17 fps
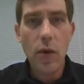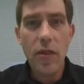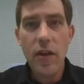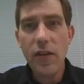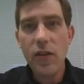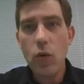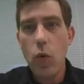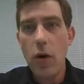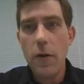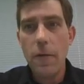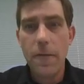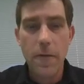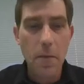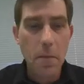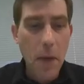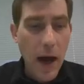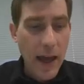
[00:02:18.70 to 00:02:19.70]
in this one
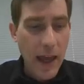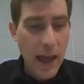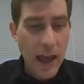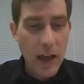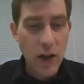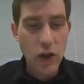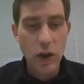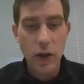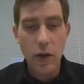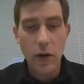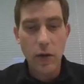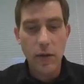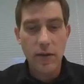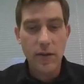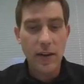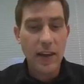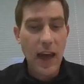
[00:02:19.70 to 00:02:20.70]
from Maya
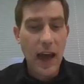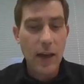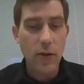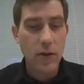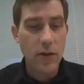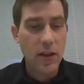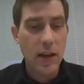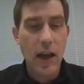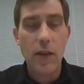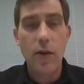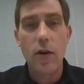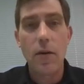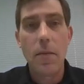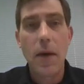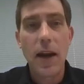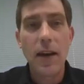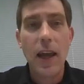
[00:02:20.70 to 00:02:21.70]
Angelou's Gathered Together
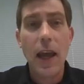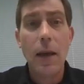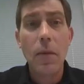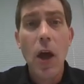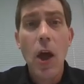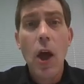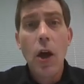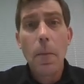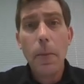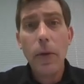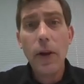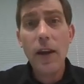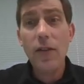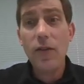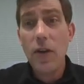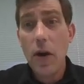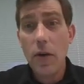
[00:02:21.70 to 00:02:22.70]
in My Name,
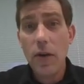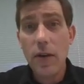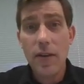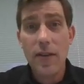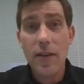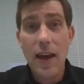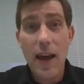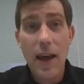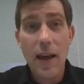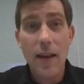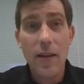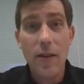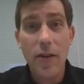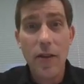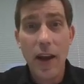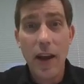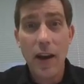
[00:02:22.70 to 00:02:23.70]
please notice that
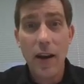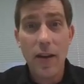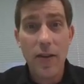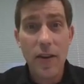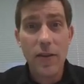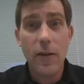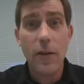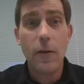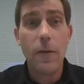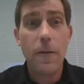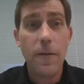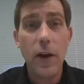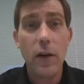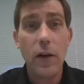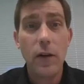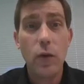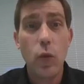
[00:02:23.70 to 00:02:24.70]
this is
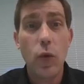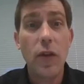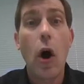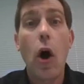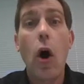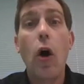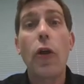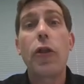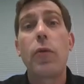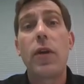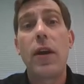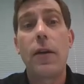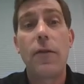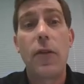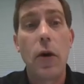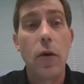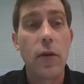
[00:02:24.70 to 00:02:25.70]
filled with all three
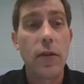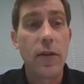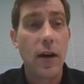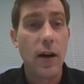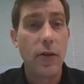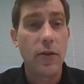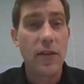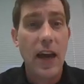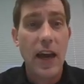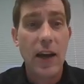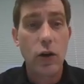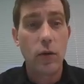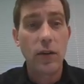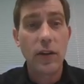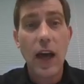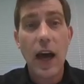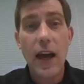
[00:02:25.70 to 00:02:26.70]
of those. There's
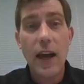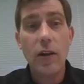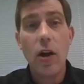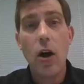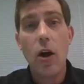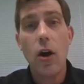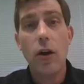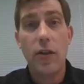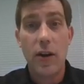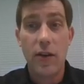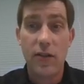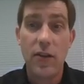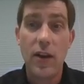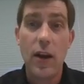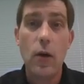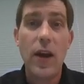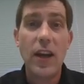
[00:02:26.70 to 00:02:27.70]
dialogue, there's
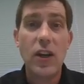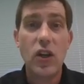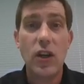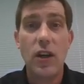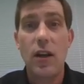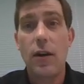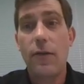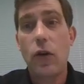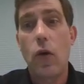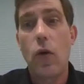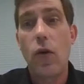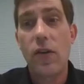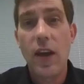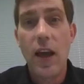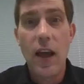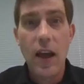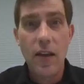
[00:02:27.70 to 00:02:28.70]
narration, and of
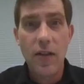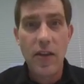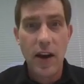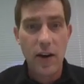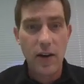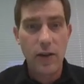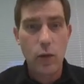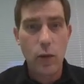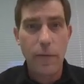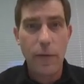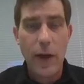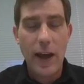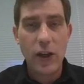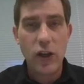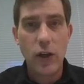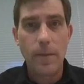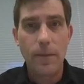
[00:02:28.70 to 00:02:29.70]
course, there's
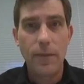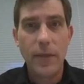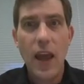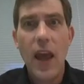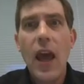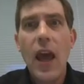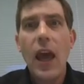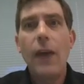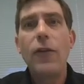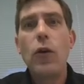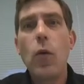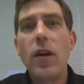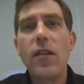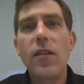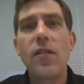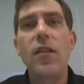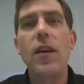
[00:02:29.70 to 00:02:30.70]
reflection. If you
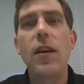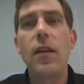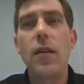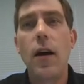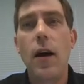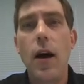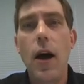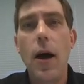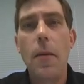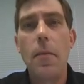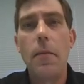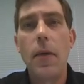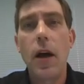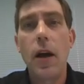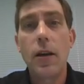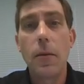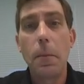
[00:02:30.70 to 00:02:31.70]
want to see
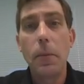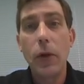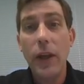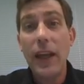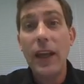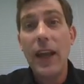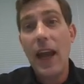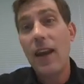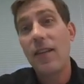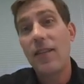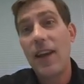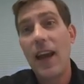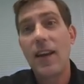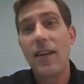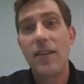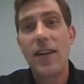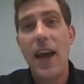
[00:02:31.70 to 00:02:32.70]
a complete
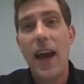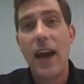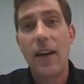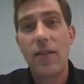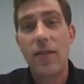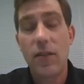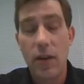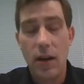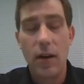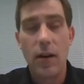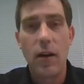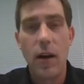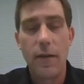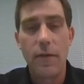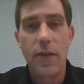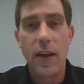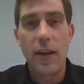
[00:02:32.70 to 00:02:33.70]
annotated text
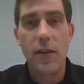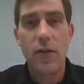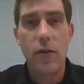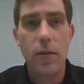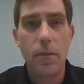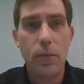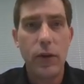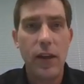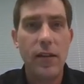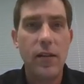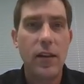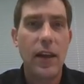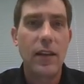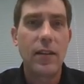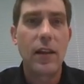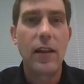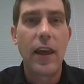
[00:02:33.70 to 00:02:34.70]
of this, please
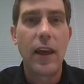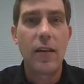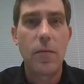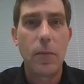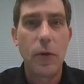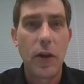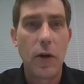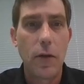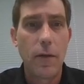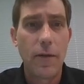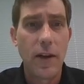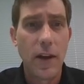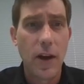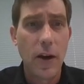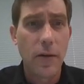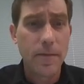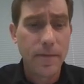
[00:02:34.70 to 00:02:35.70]
click the links below the
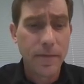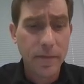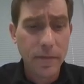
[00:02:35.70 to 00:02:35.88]
video.